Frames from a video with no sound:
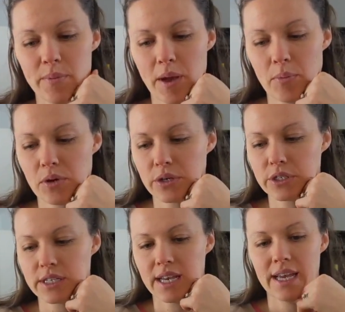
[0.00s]

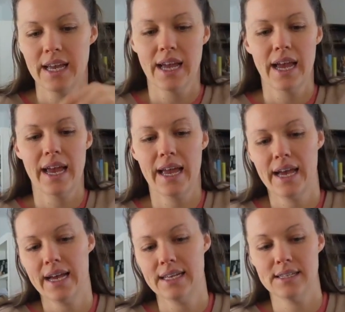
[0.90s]
peppers,
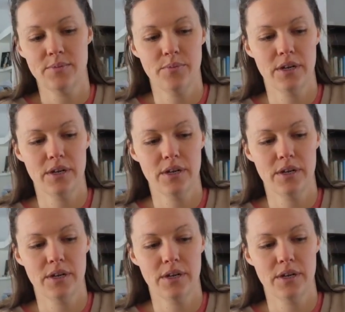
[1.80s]
and